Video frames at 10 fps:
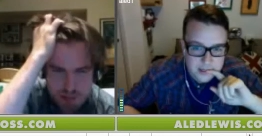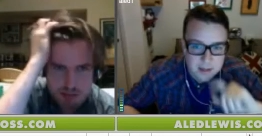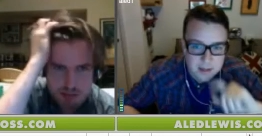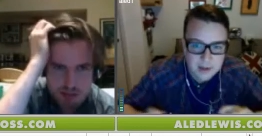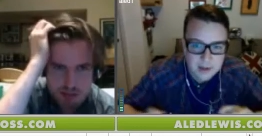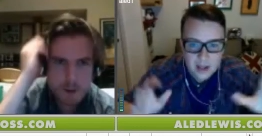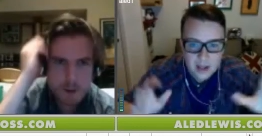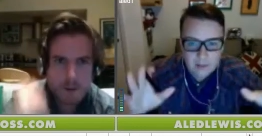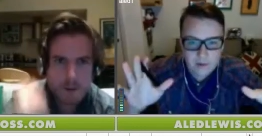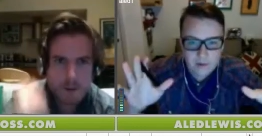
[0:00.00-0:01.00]
Speaker 1: But with a
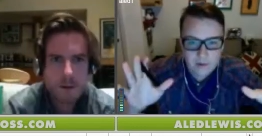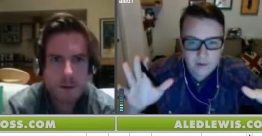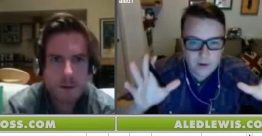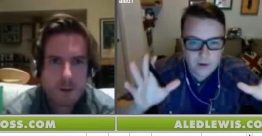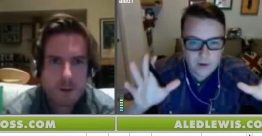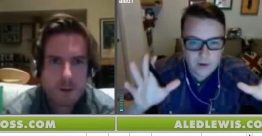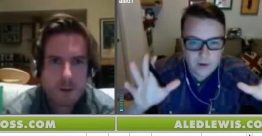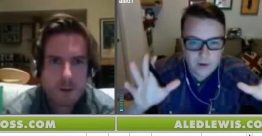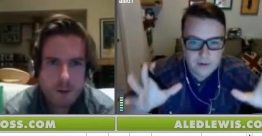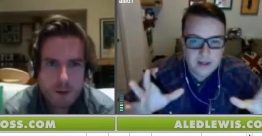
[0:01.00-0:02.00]
more the
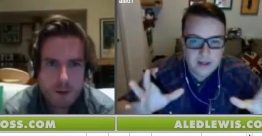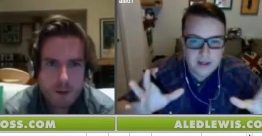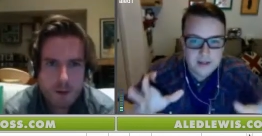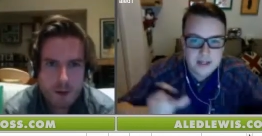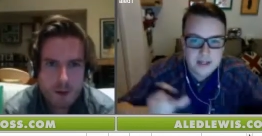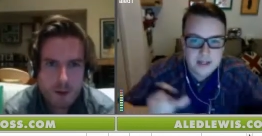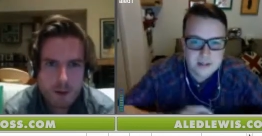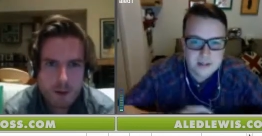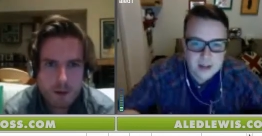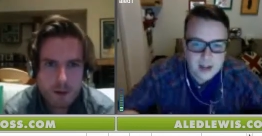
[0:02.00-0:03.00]
scenes,
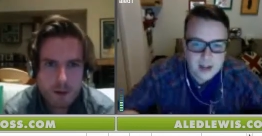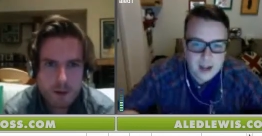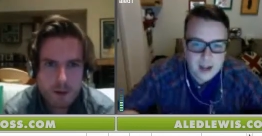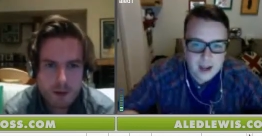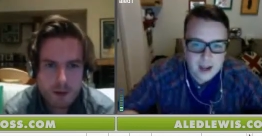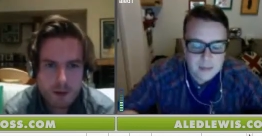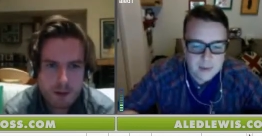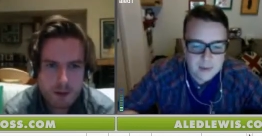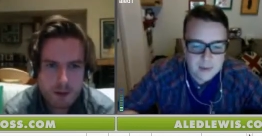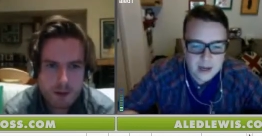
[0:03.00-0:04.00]
um,
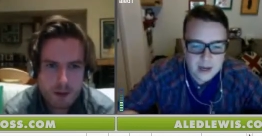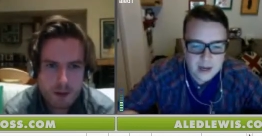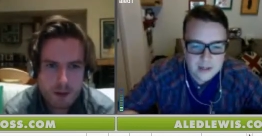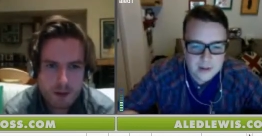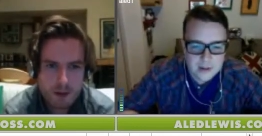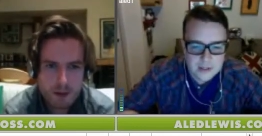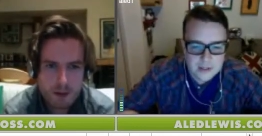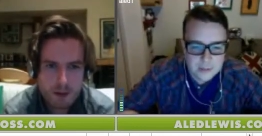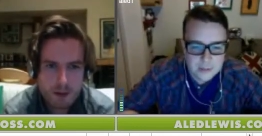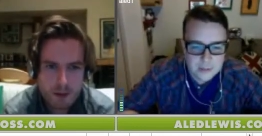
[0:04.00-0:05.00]
I'd use Photoshop
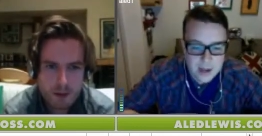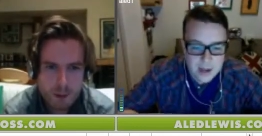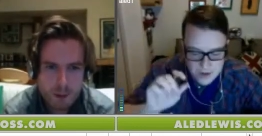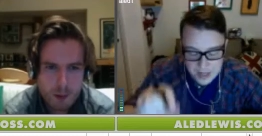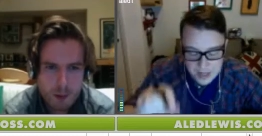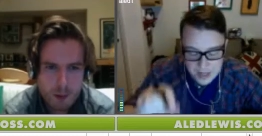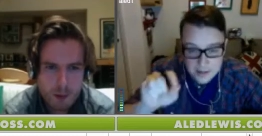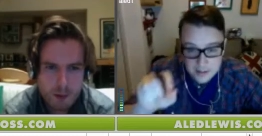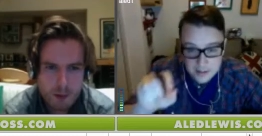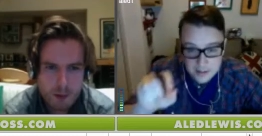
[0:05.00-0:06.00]
now, zoomed in to the
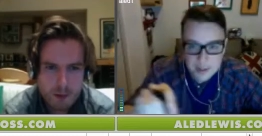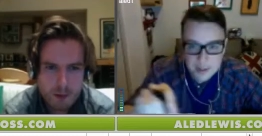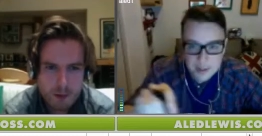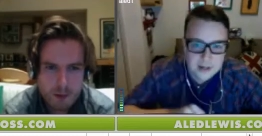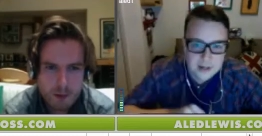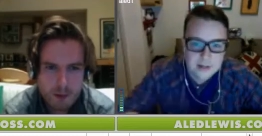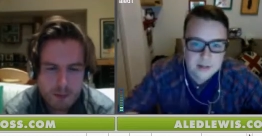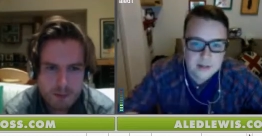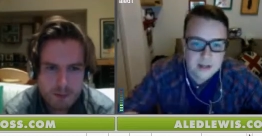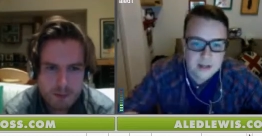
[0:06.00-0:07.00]
pixel level, and
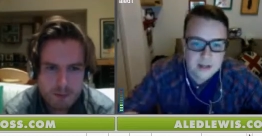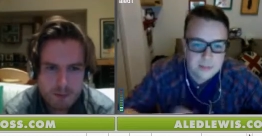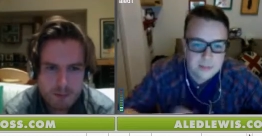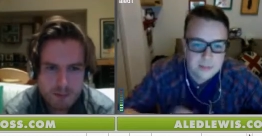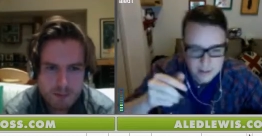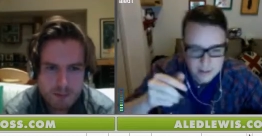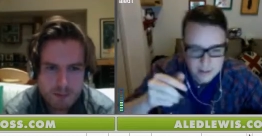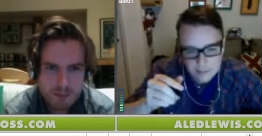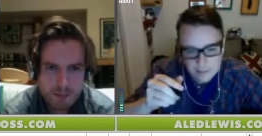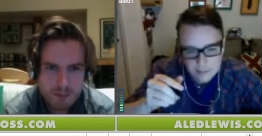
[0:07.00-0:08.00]
then paint and like
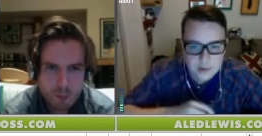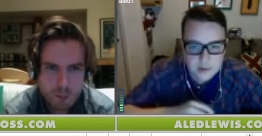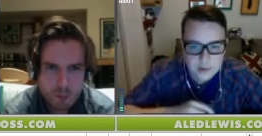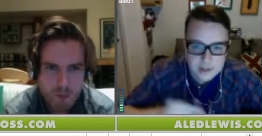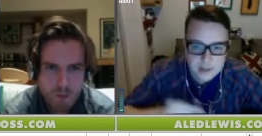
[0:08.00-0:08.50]
draw it with this.